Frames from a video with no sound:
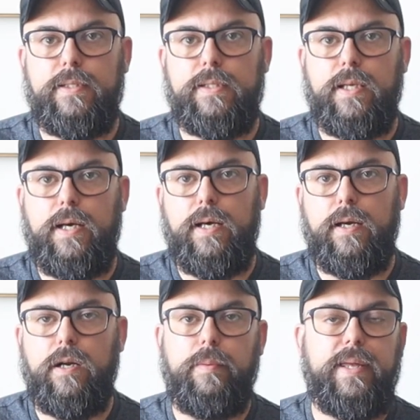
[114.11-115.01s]
It's
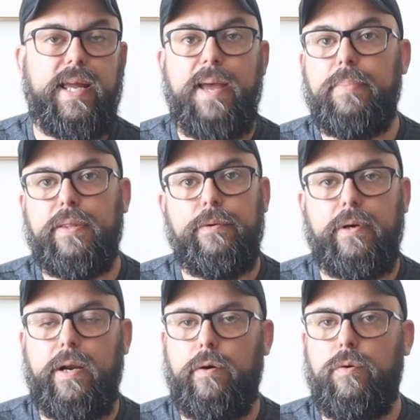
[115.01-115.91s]
got to be like
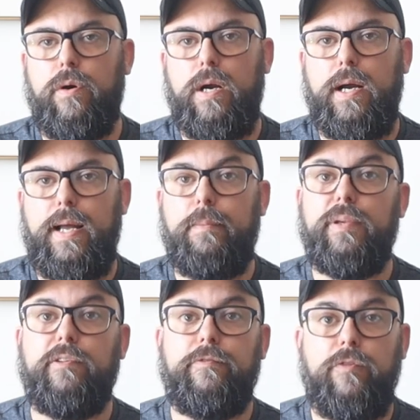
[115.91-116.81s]
MP3 or
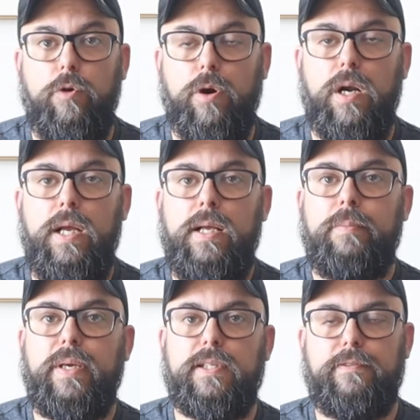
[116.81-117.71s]
MP4,
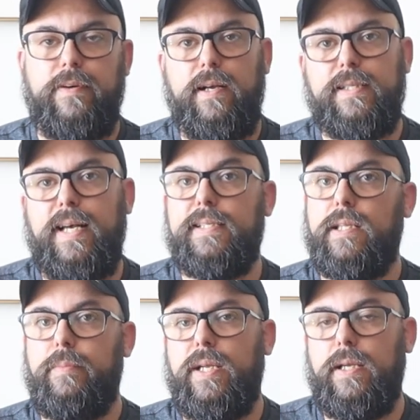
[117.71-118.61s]
because the file size
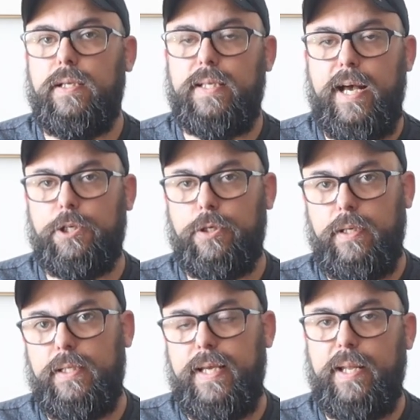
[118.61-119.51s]
limit is
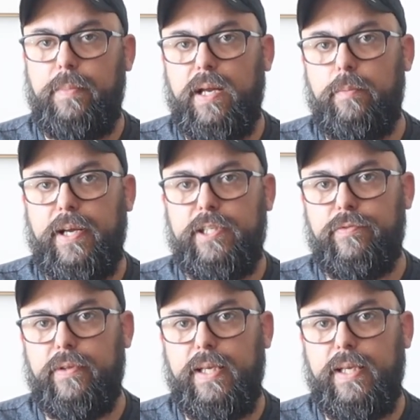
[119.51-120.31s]
actually 10 megabytes for